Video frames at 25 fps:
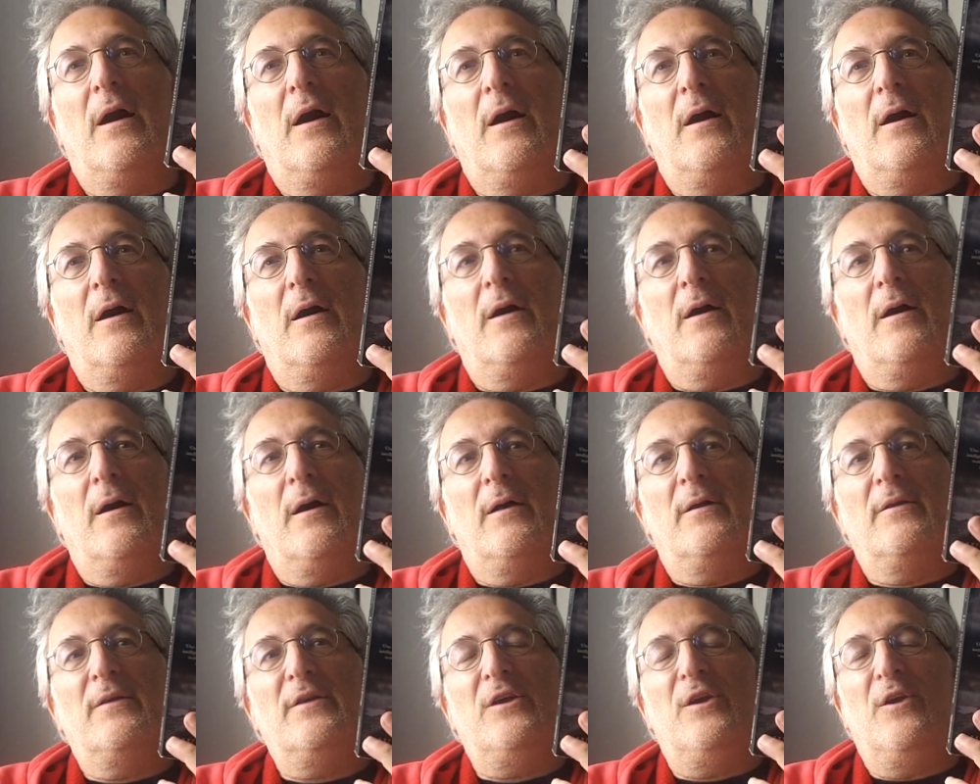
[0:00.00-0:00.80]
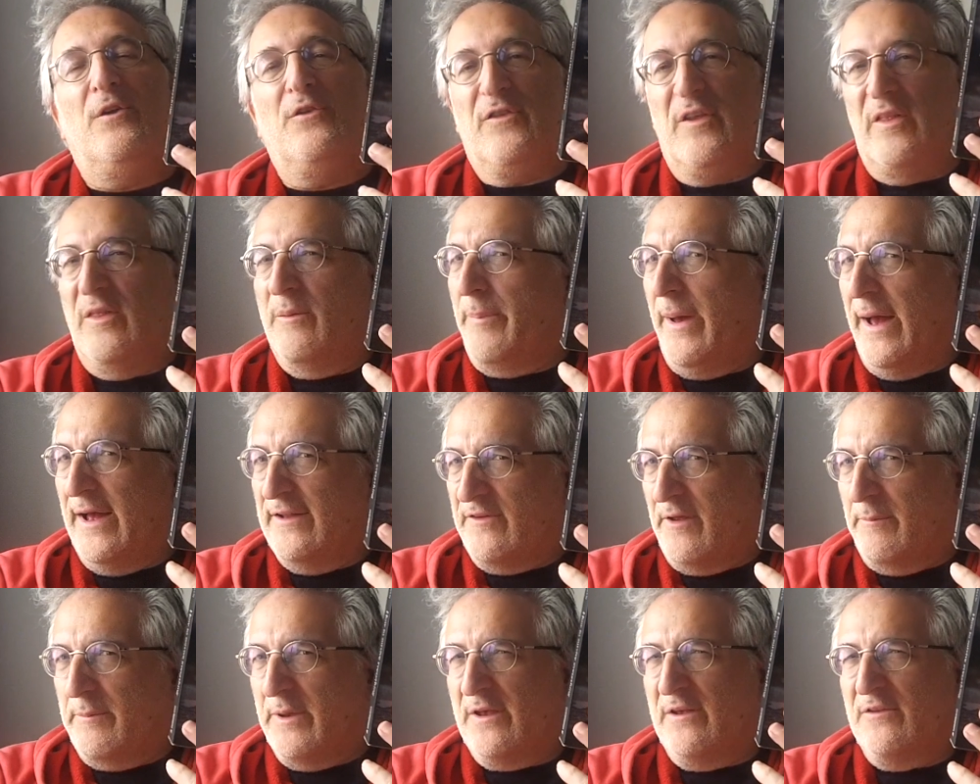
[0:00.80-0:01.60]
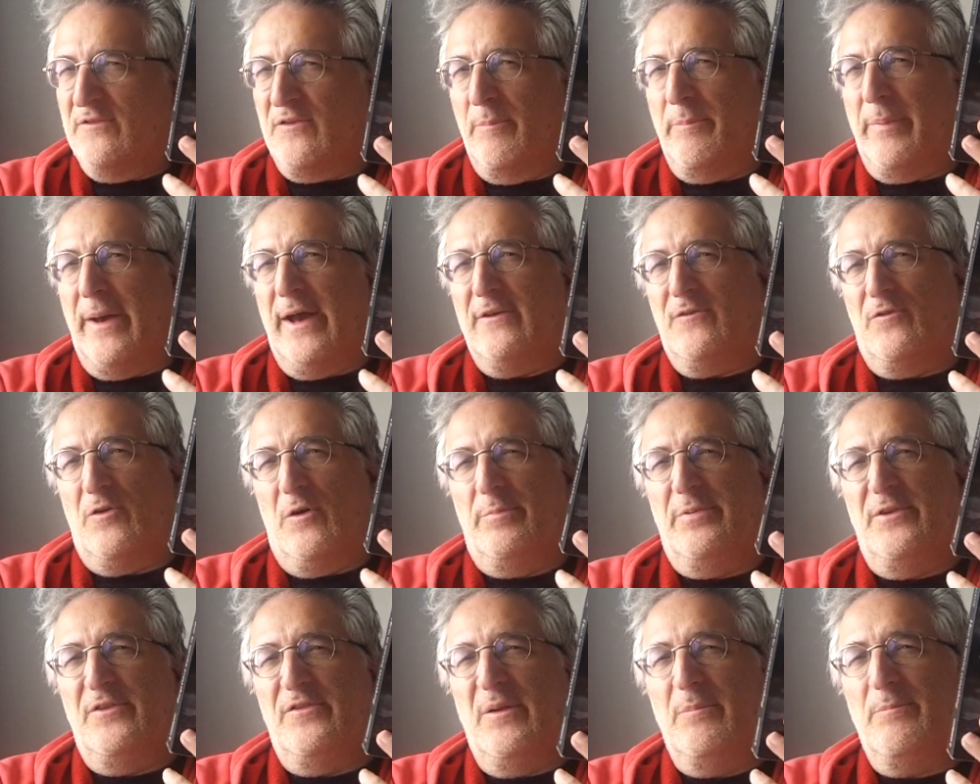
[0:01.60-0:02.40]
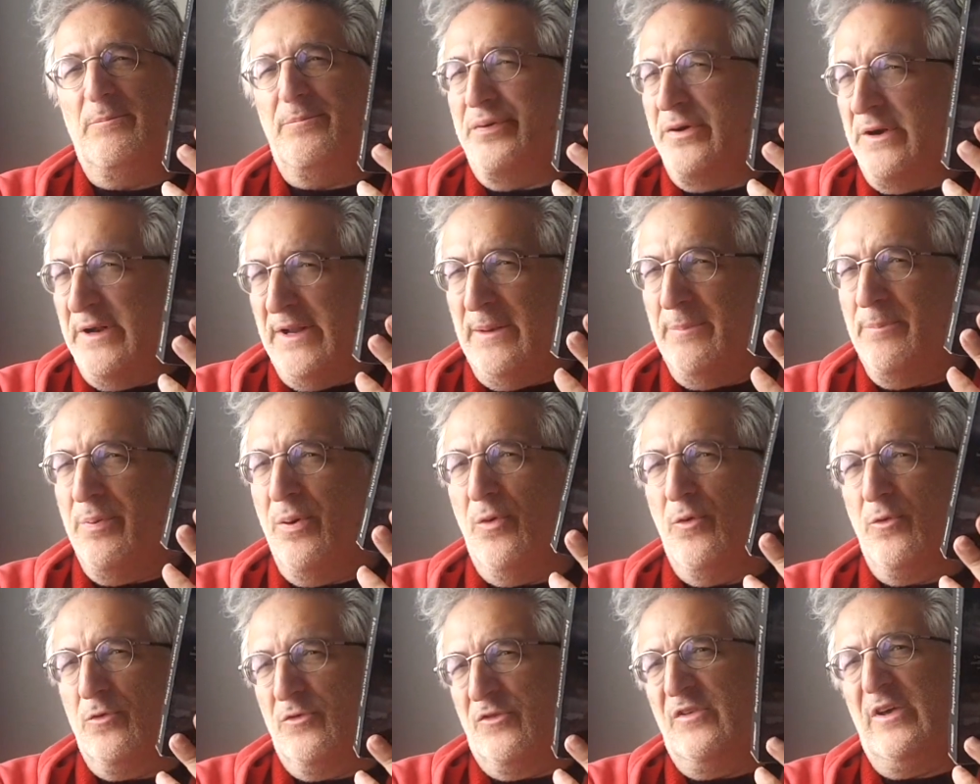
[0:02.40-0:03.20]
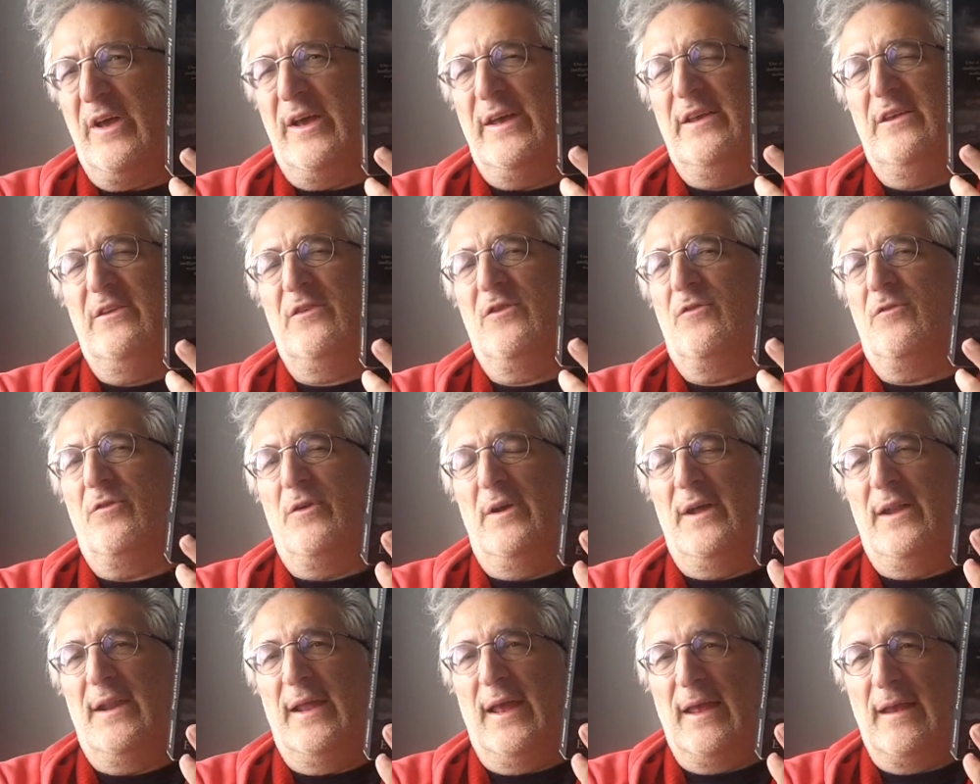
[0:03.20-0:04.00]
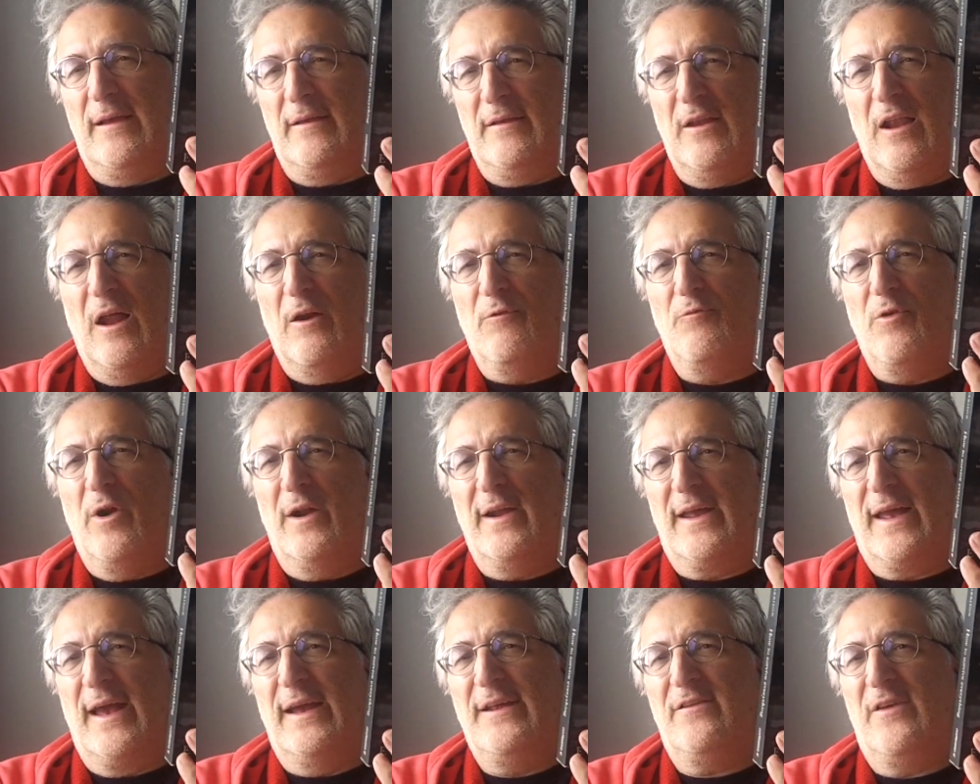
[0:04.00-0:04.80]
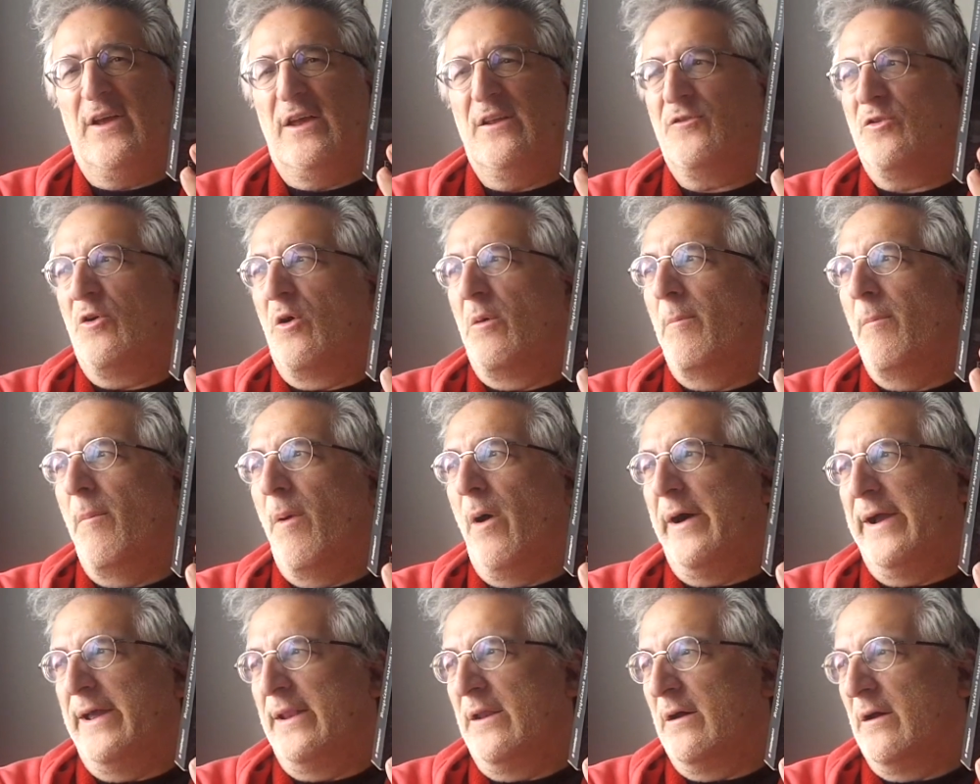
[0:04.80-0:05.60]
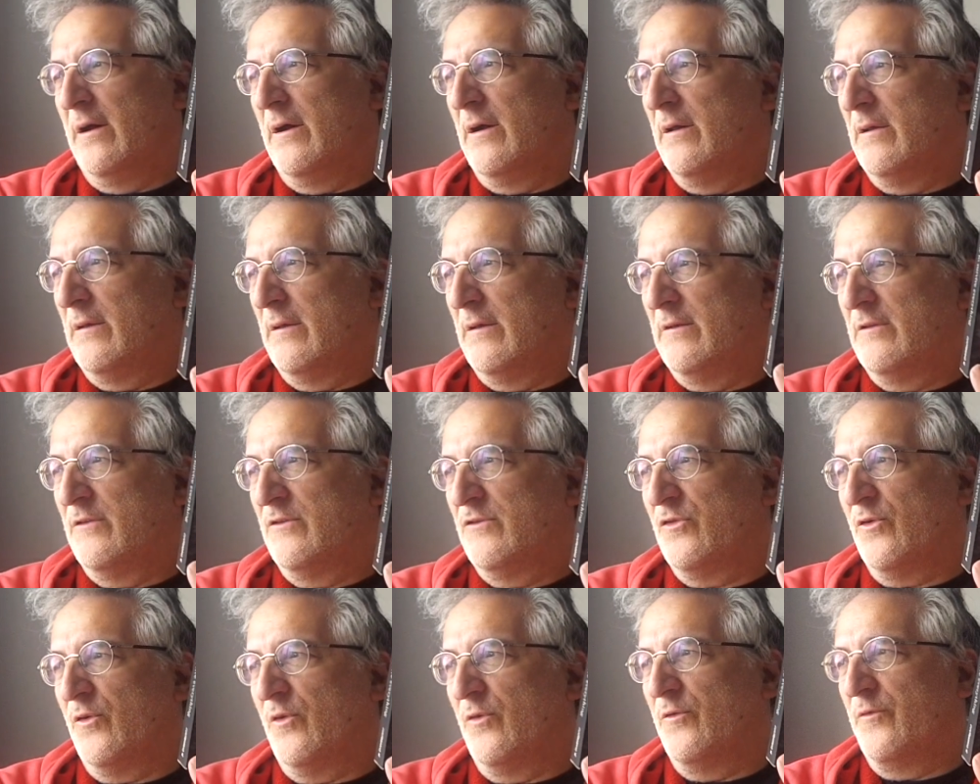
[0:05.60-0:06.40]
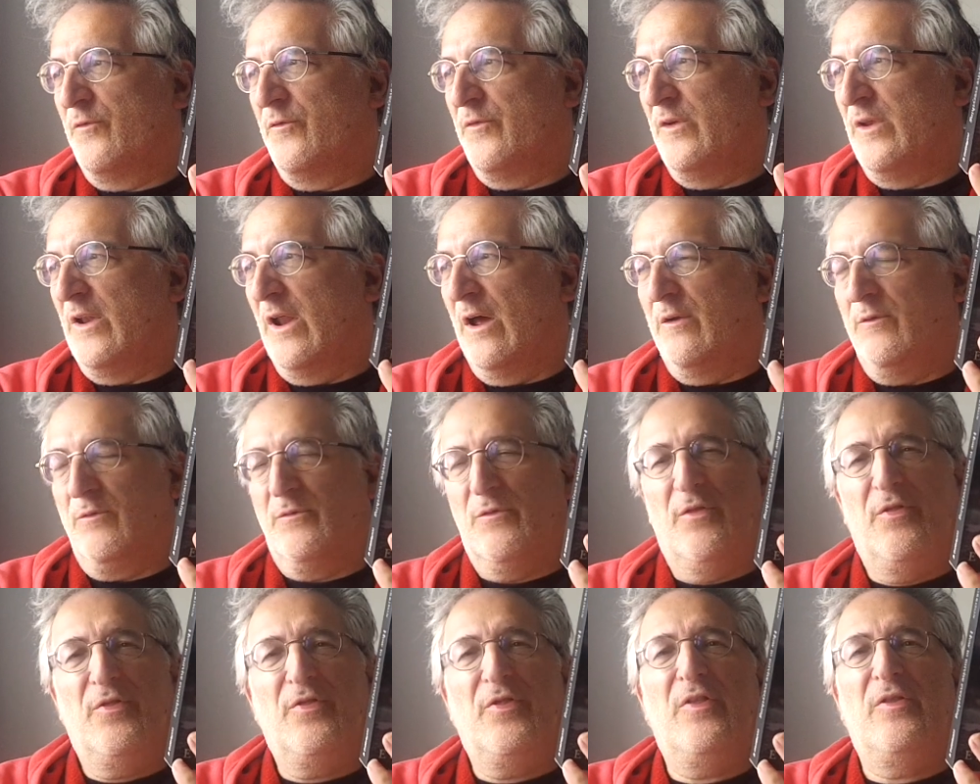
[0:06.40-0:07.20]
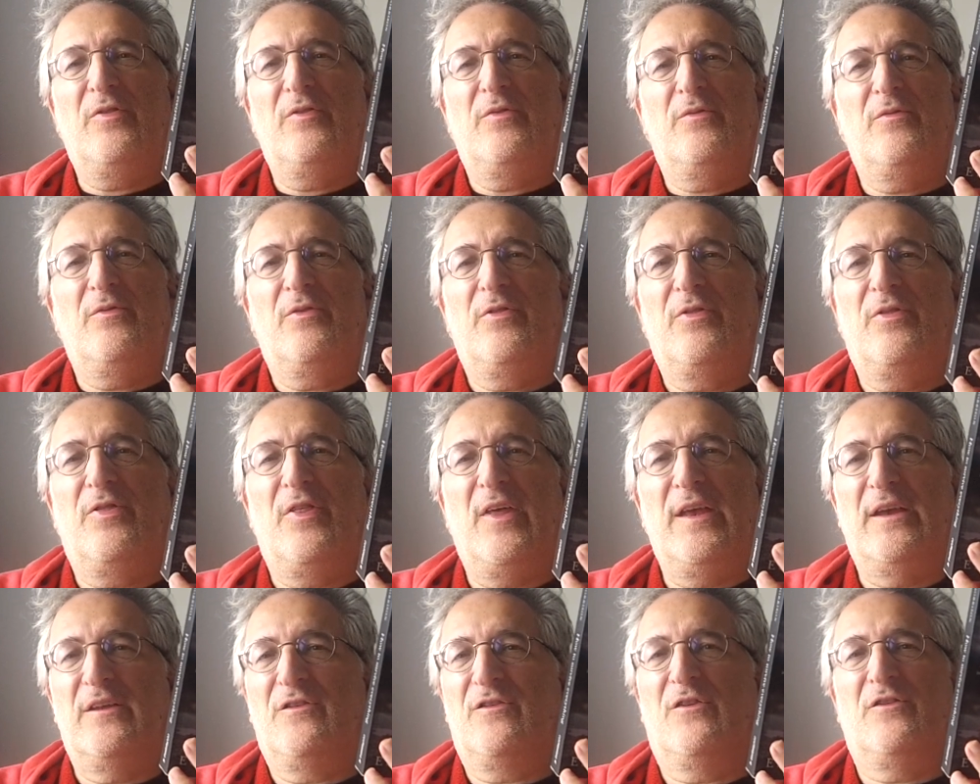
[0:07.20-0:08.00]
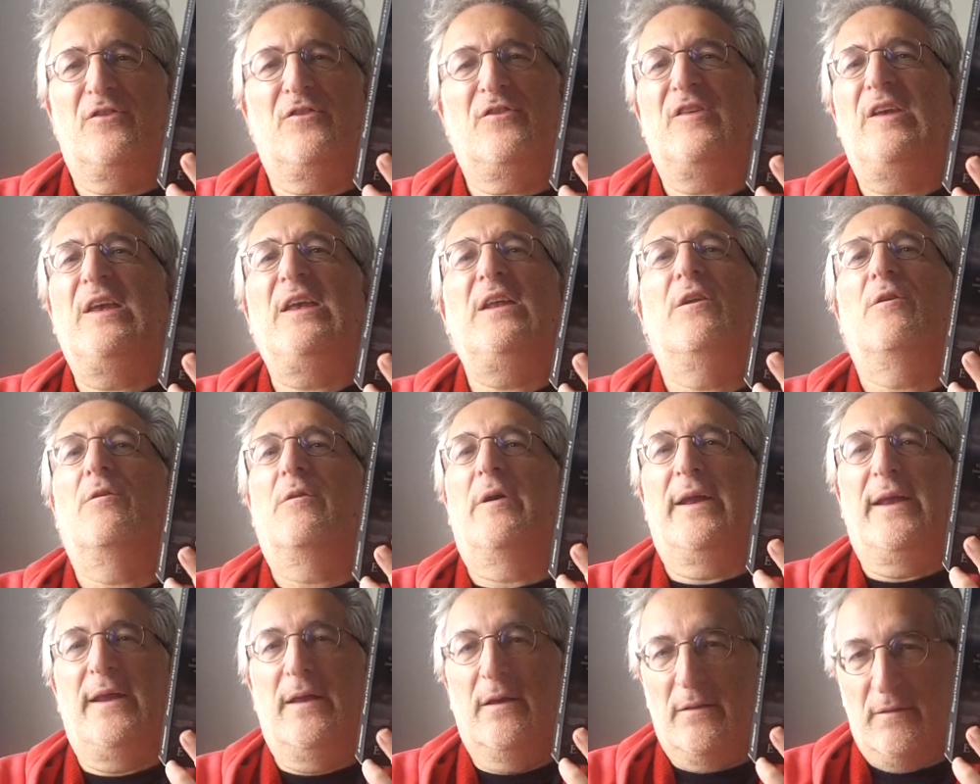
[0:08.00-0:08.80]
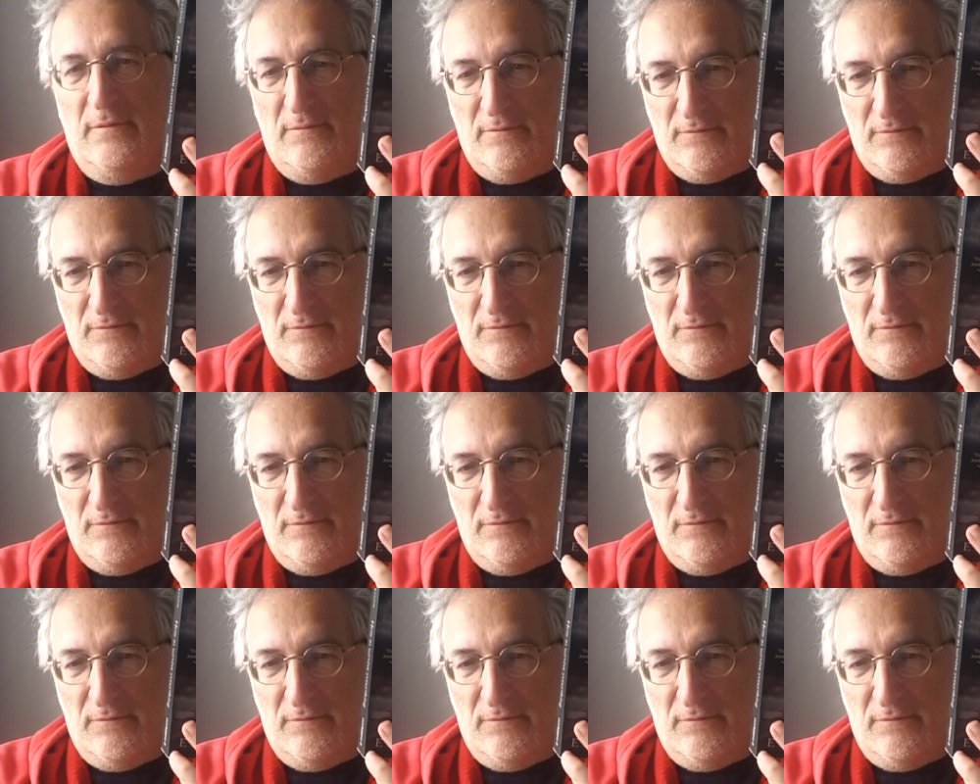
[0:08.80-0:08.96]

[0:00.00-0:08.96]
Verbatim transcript: Uh, using the pandemic as a backdrop is in pretty poor taste, really. You know, relegating it to a minor sort of you know theatre scenery,